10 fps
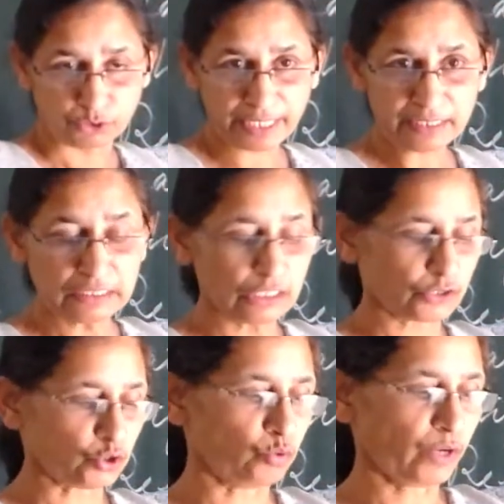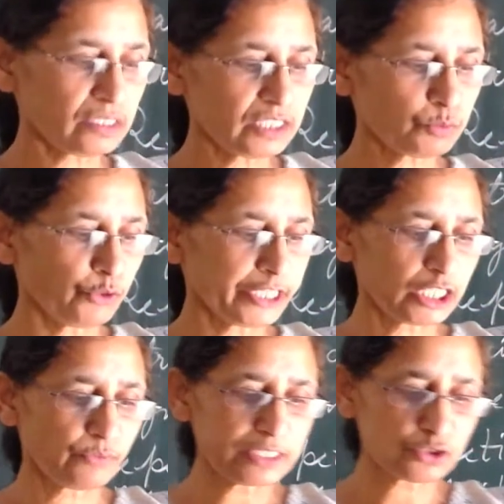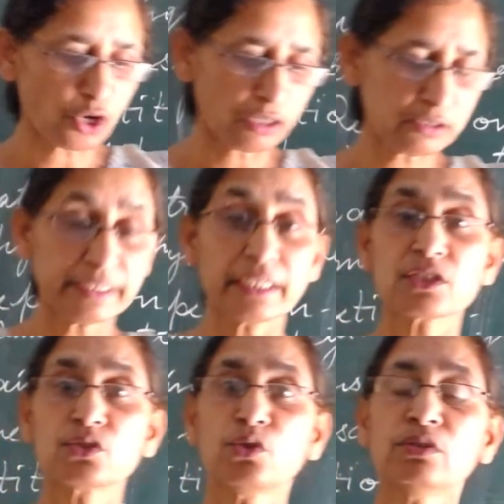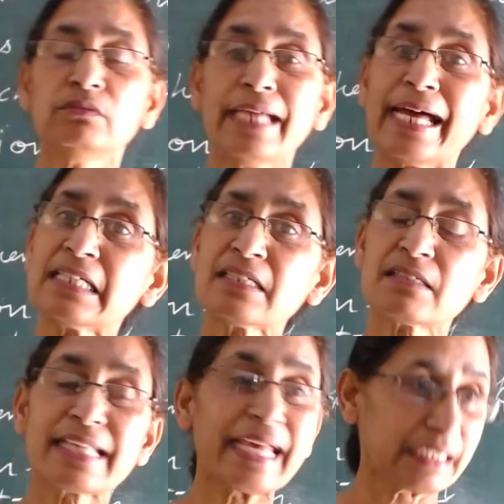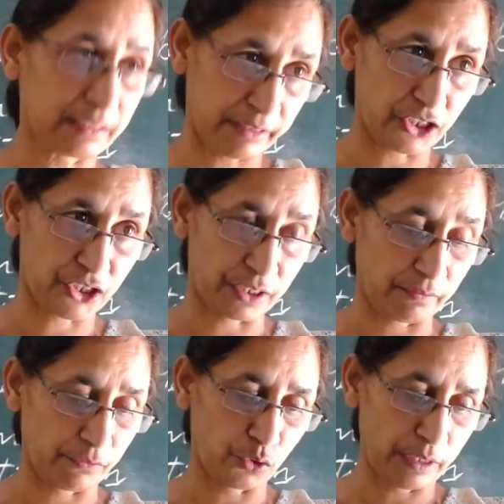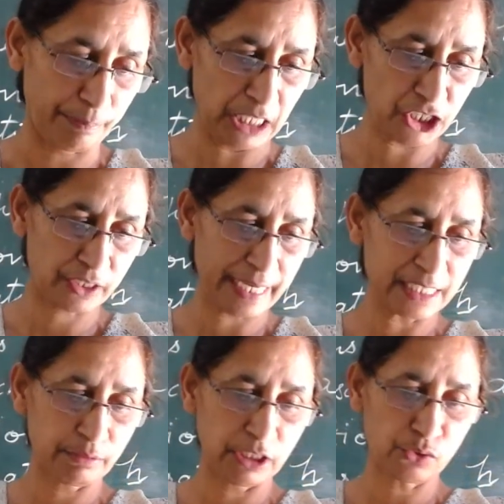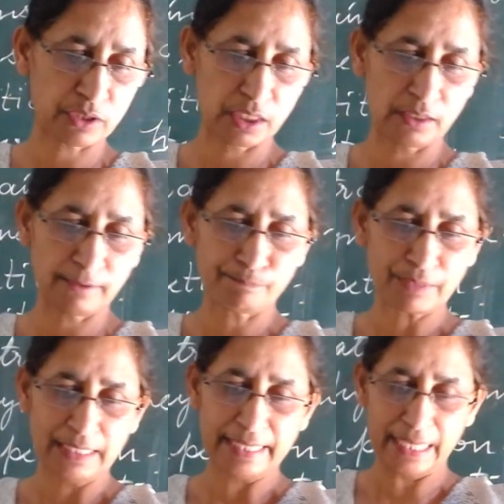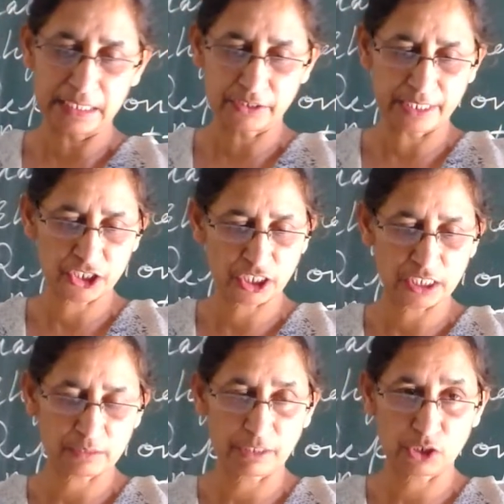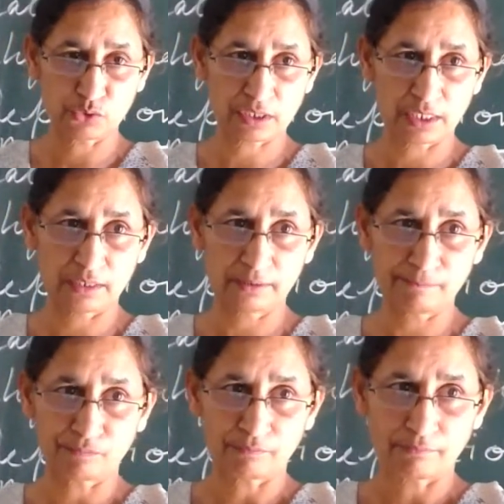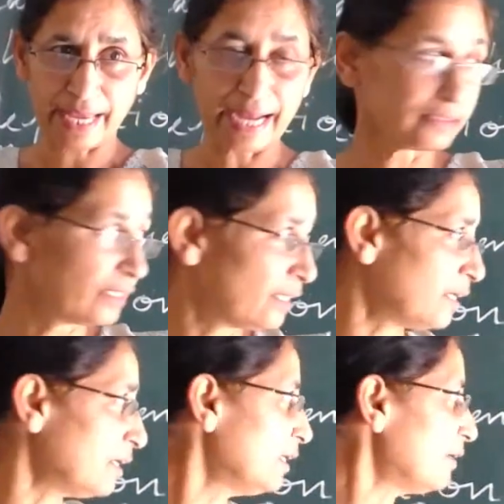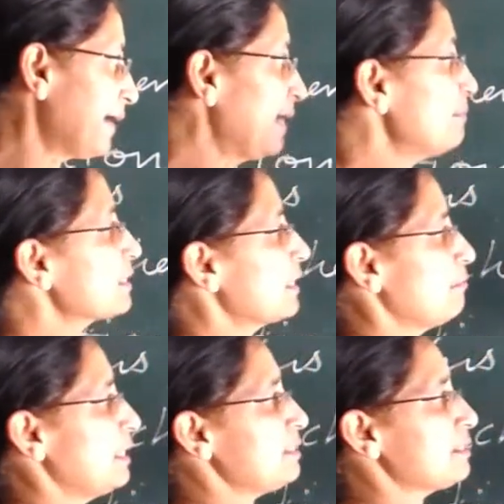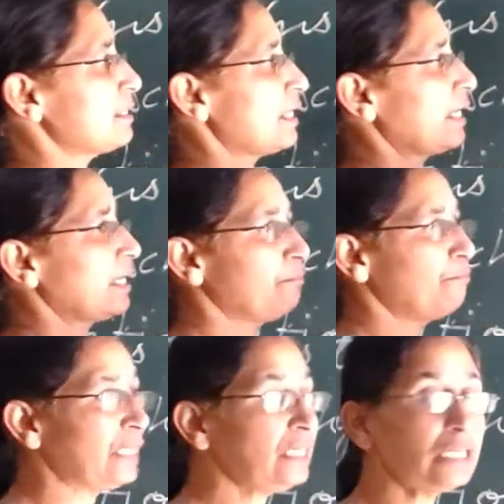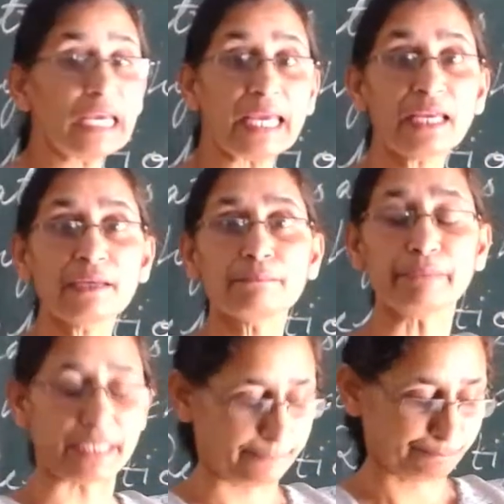Okay, so what is this poetic device called? It is known as alliteration. So repetition has been used here, alliteration has been used here, and the rhyme scheme is A, B, A, B.